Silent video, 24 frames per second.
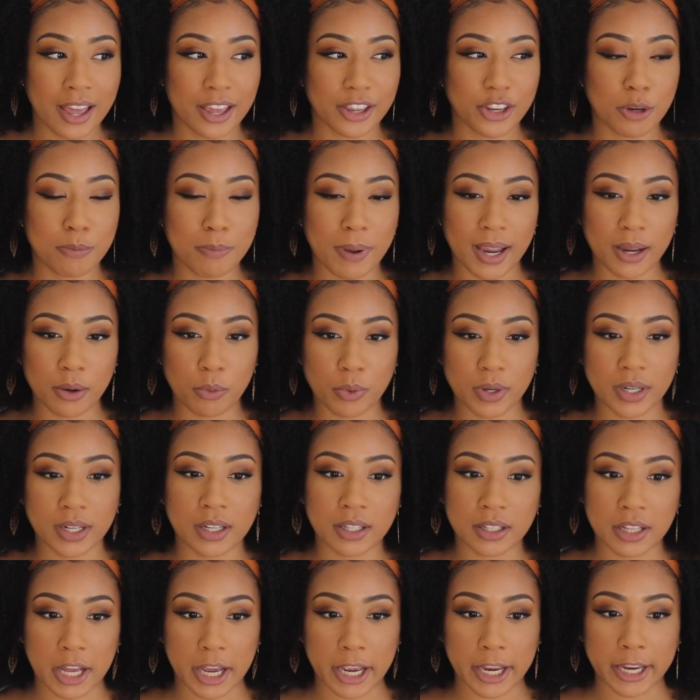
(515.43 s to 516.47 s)
you might want to
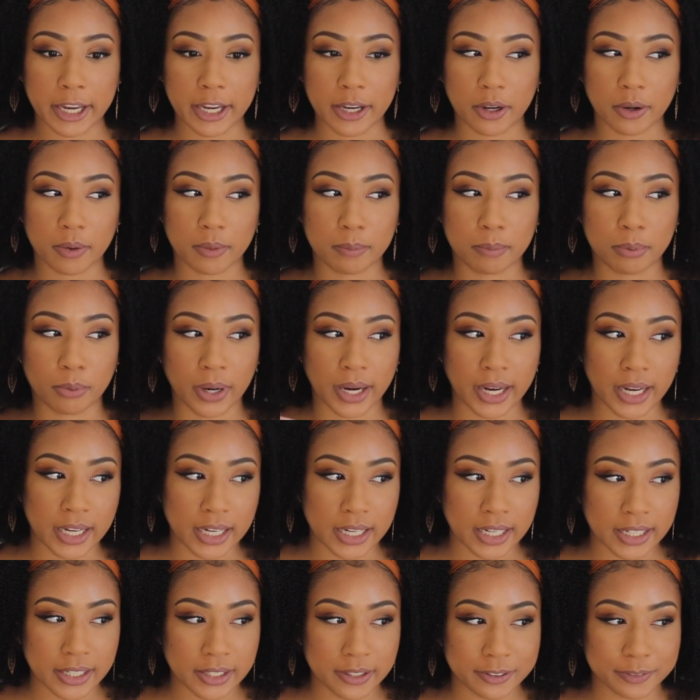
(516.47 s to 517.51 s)
like braid
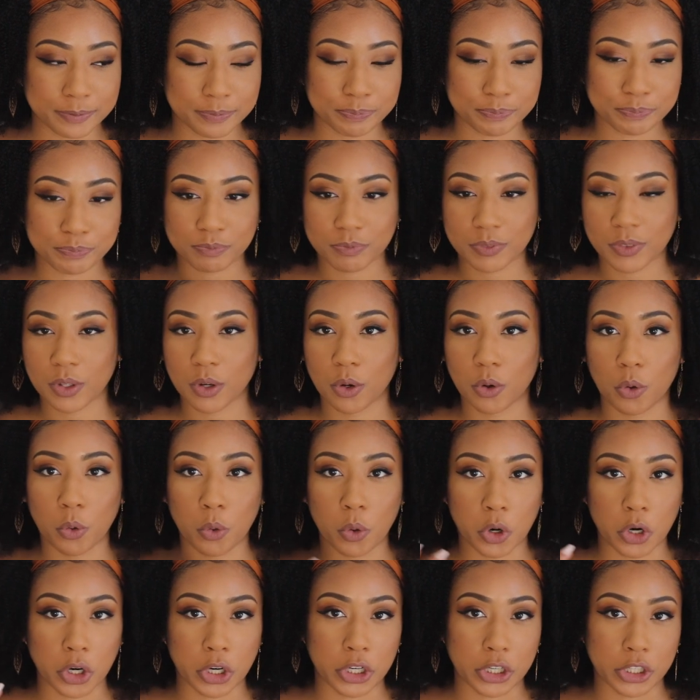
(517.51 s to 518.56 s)
it
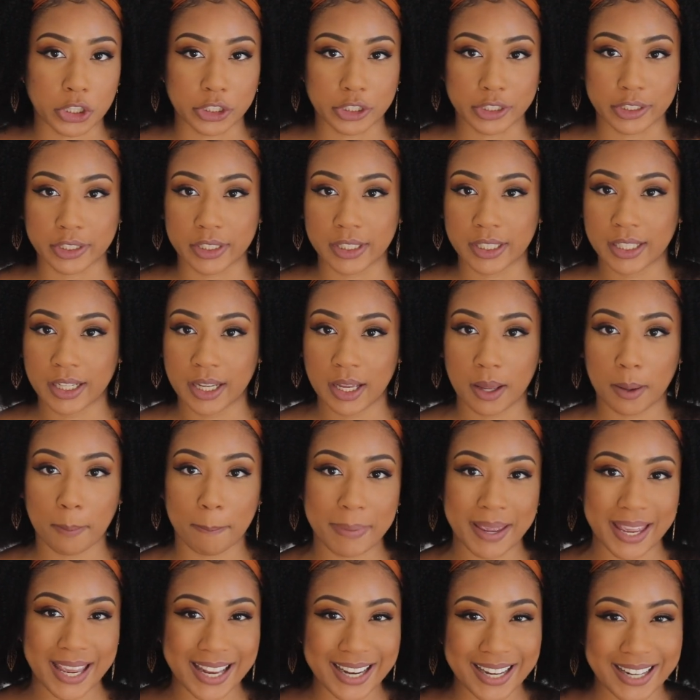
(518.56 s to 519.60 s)
or
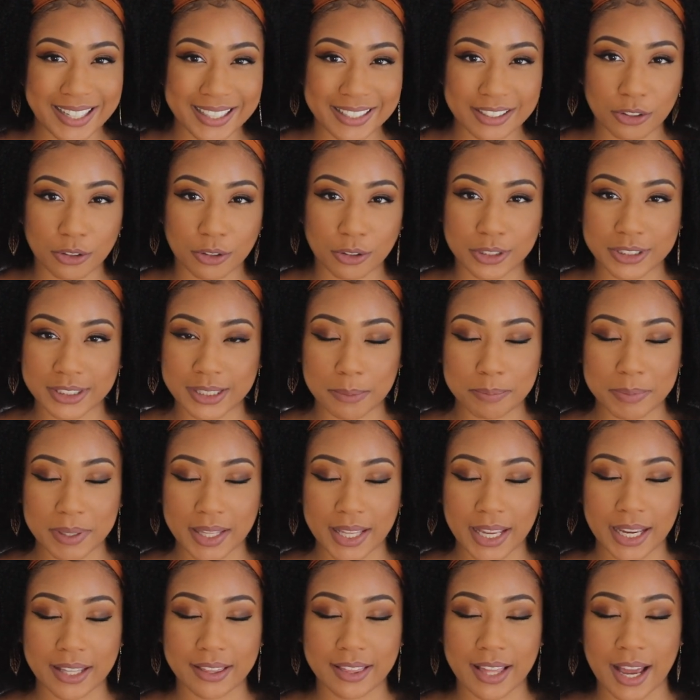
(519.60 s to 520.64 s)
pin it or something
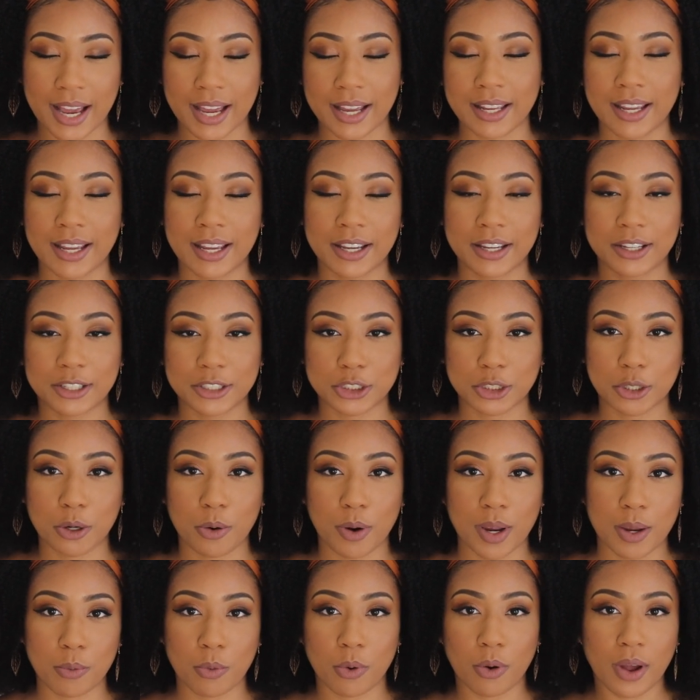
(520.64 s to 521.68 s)
like that
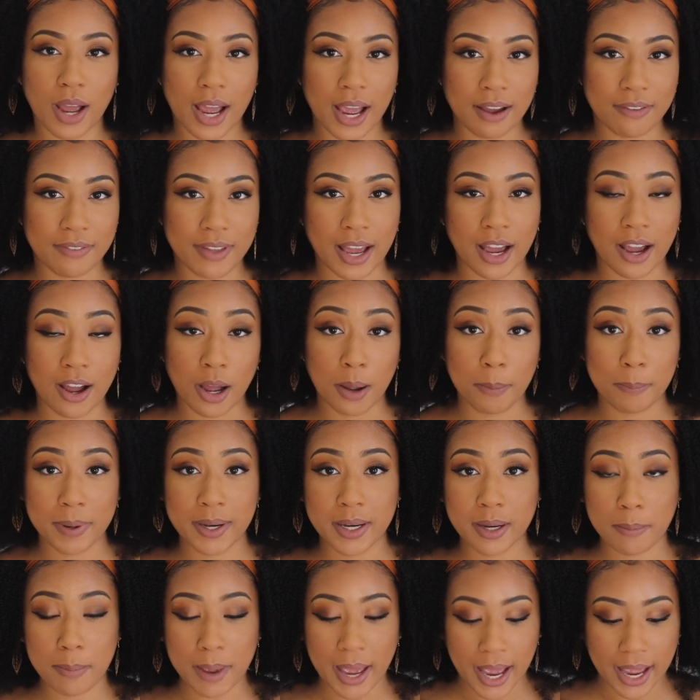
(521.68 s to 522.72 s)
so it won't have that hump
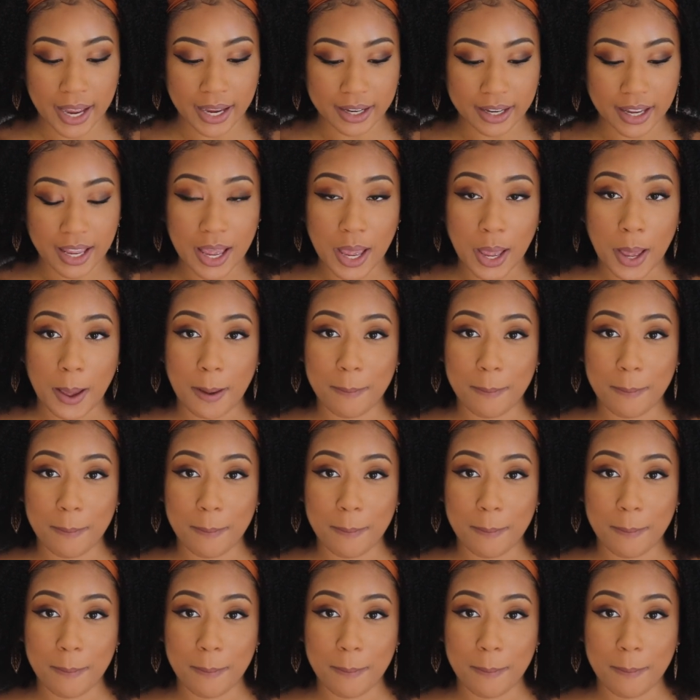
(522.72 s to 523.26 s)
in the back.